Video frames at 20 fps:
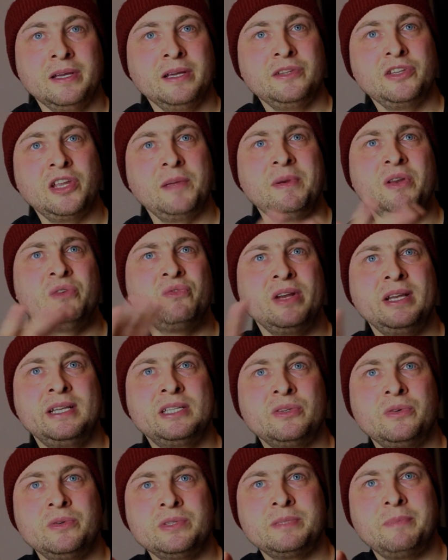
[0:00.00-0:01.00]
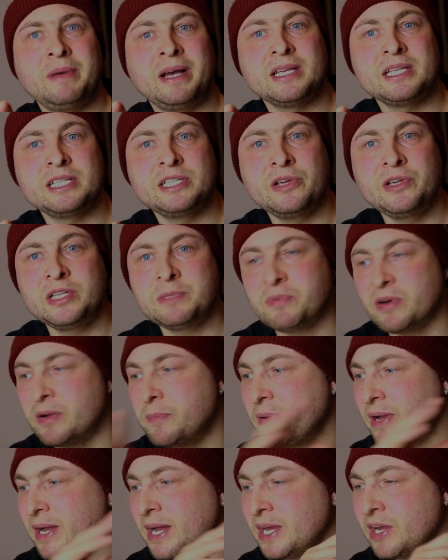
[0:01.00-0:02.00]
Nobody really talks about snow spray,
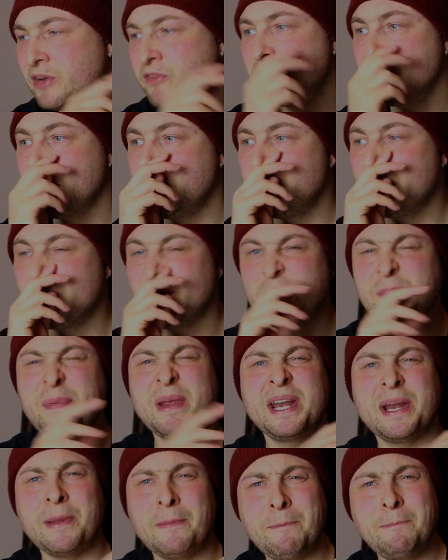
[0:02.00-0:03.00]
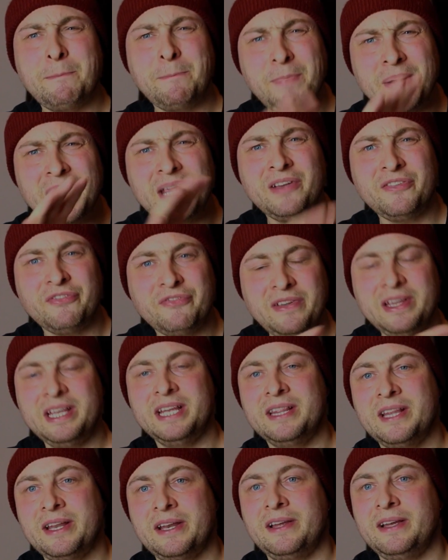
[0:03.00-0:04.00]
but I can remember it being a big thing
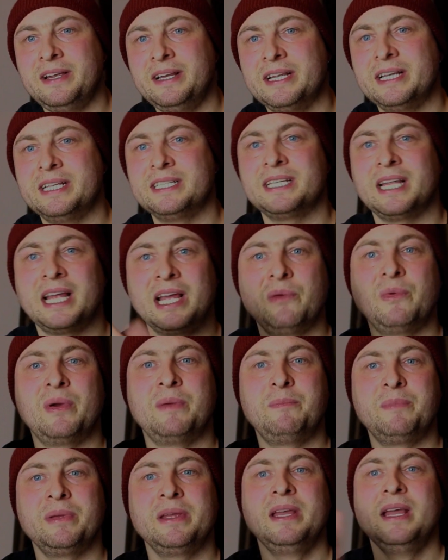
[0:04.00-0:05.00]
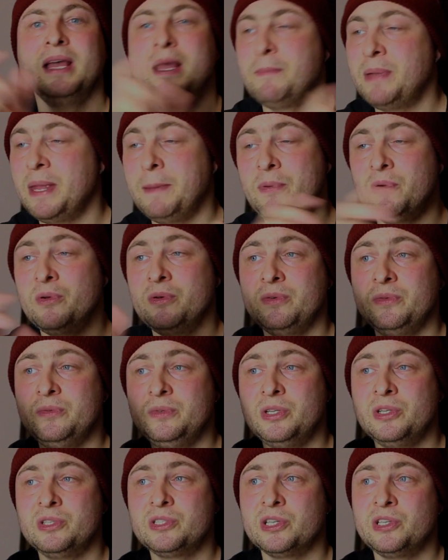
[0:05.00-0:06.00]
in the 90s, like when people who
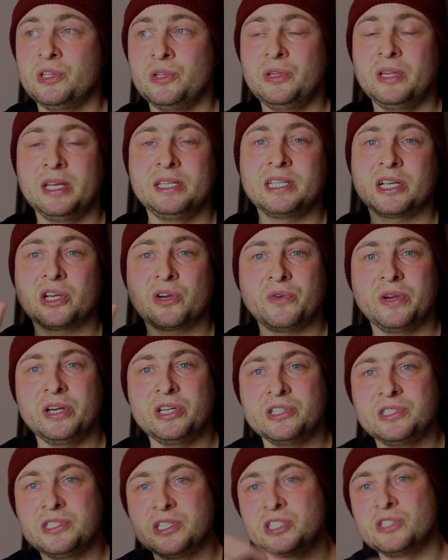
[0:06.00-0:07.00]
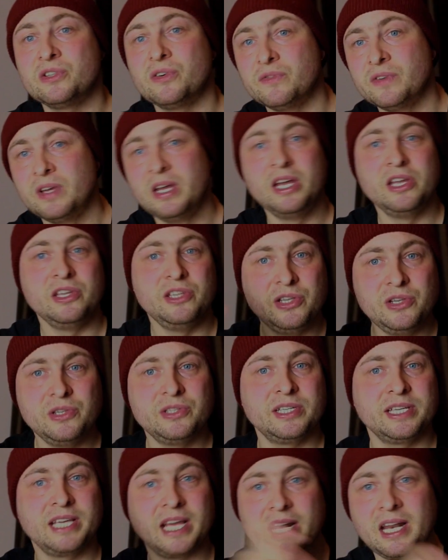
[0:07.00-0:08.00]
used to do the decorations and stuff, you used
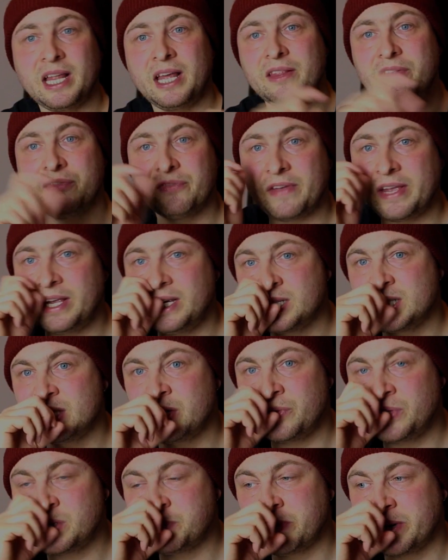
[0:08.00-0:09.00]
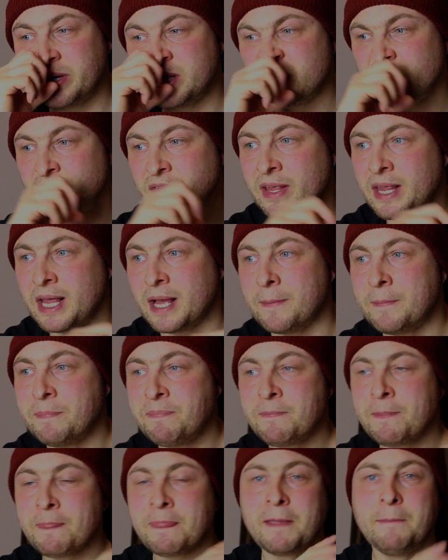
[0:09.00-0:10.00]
to get like the fake snow spray and stuff like that.
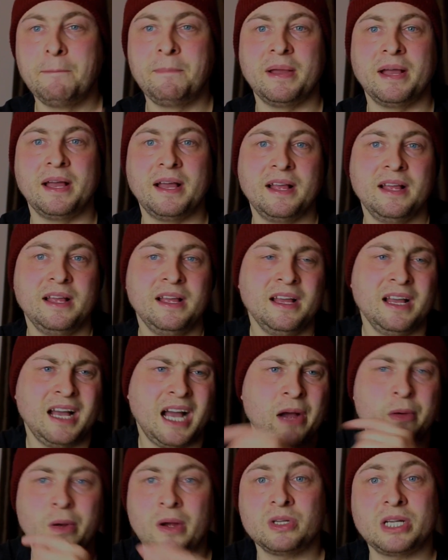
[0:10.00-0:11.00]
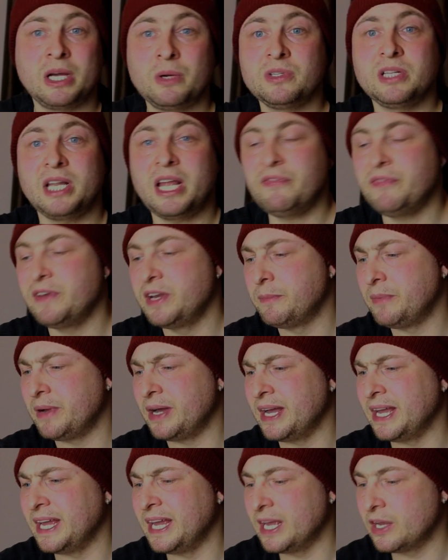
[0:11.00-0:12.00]
But I was laughing
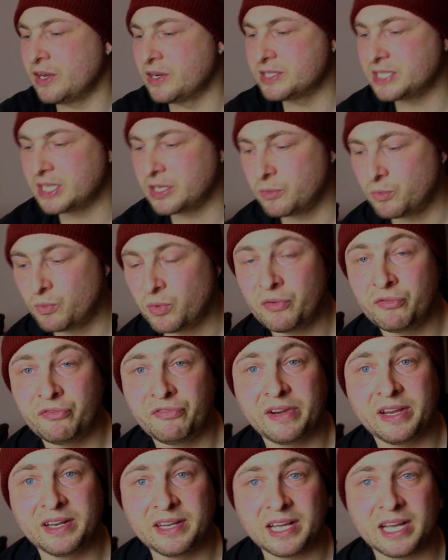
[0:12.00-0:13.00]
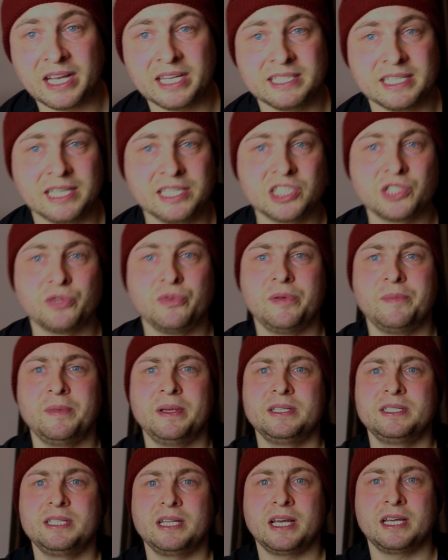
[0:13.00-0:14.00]
about it, because one thing that I said to him
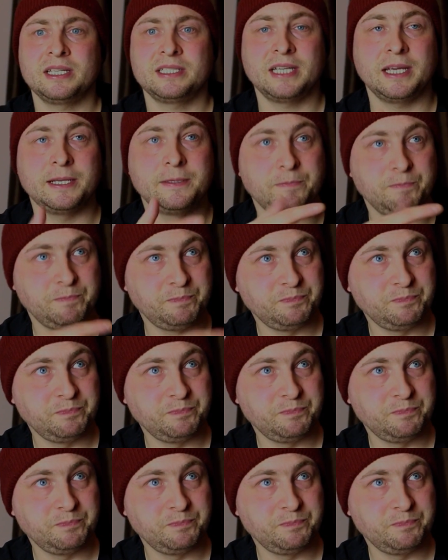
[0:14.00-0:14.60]
is, I said,